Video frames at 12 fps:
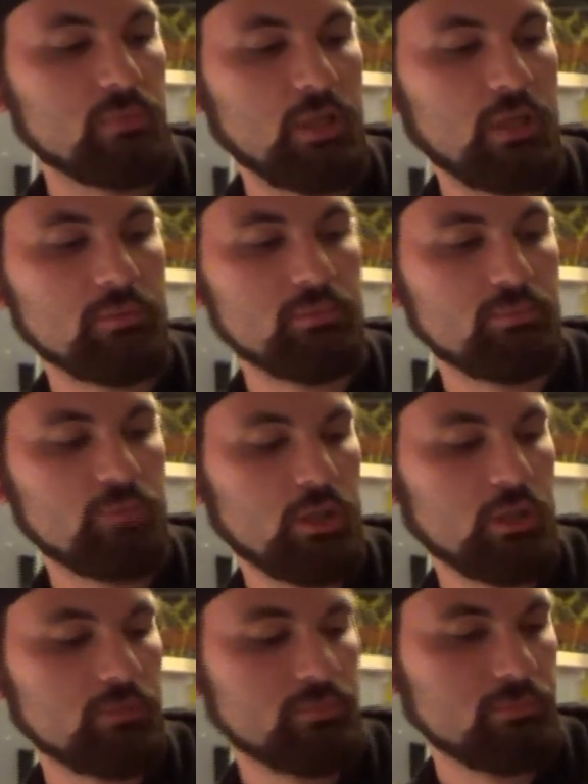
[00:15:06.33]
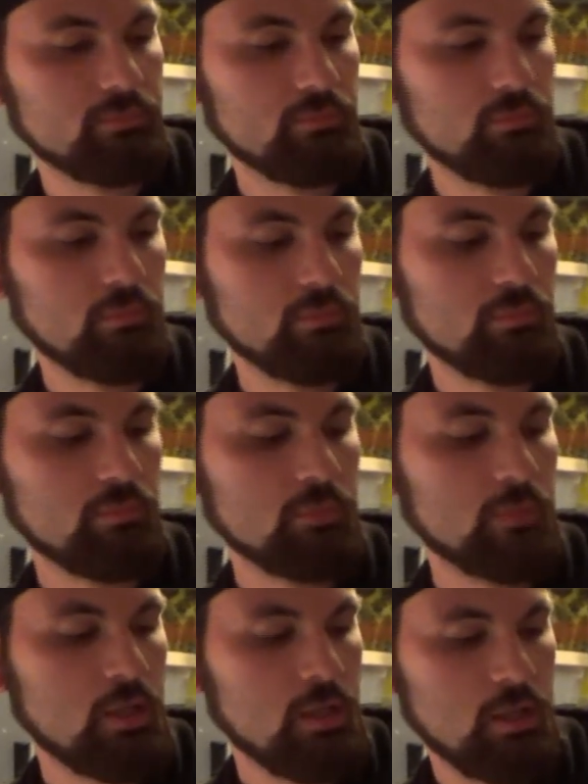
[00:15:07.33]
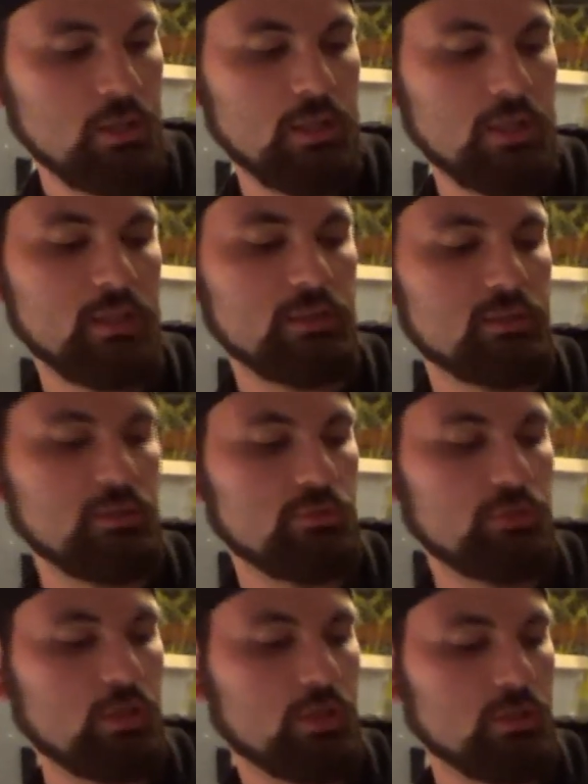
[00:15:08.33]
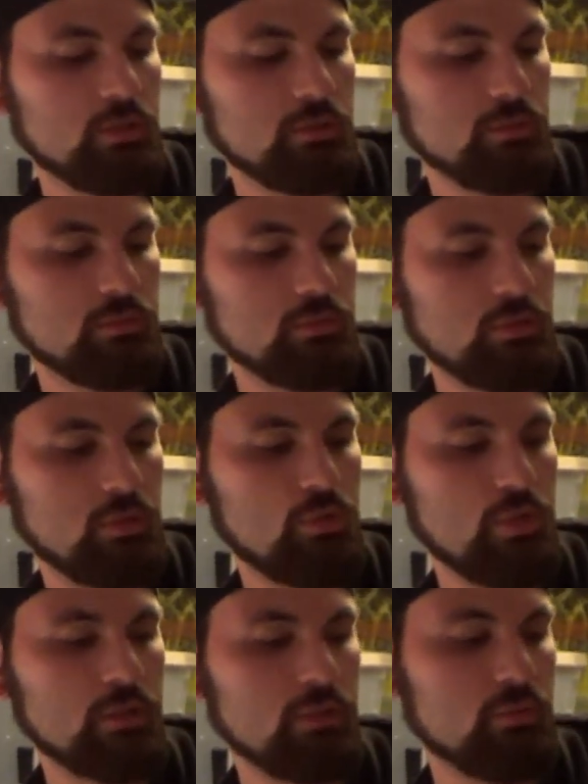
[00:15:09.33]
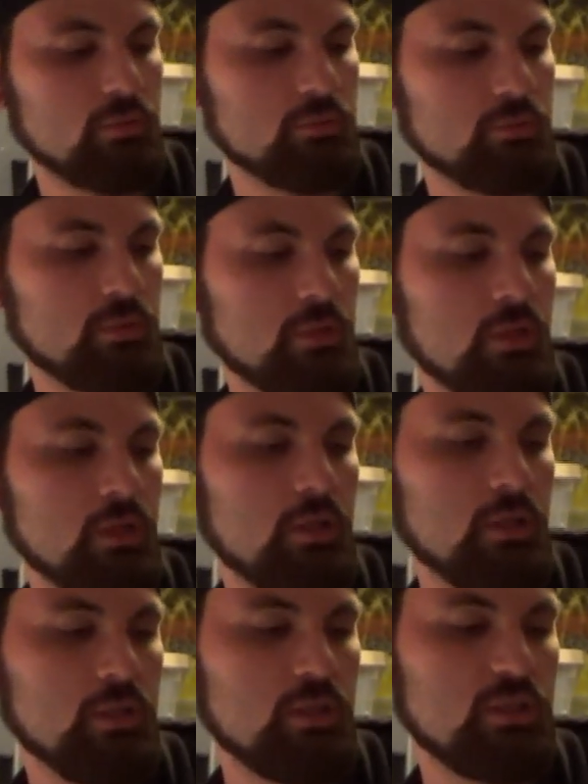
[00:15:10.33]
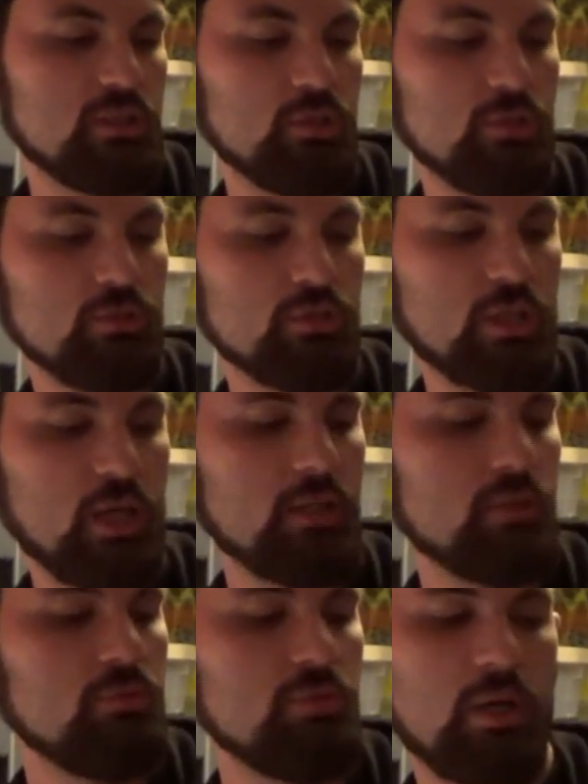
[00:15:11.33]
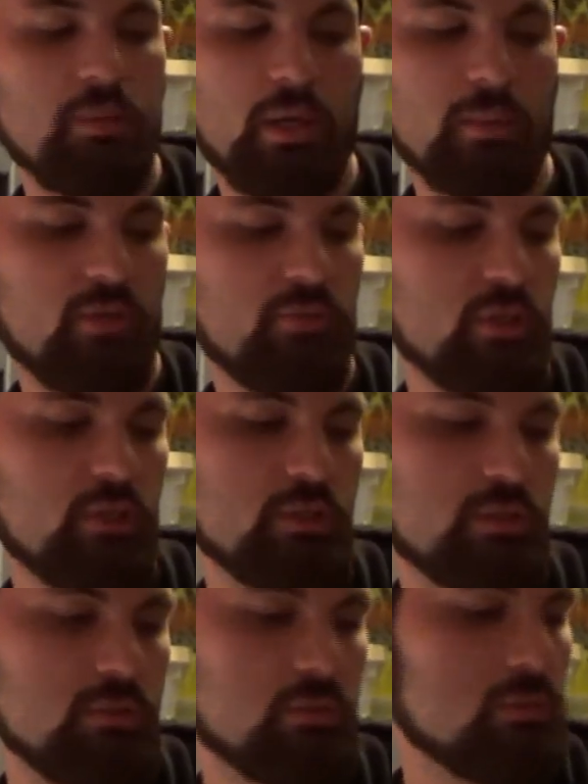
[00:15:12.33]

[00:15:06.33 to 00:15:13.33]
Yeah, pretty. That's little Darla. Oh, I know. She's still a little shy. Do not bite my fingers.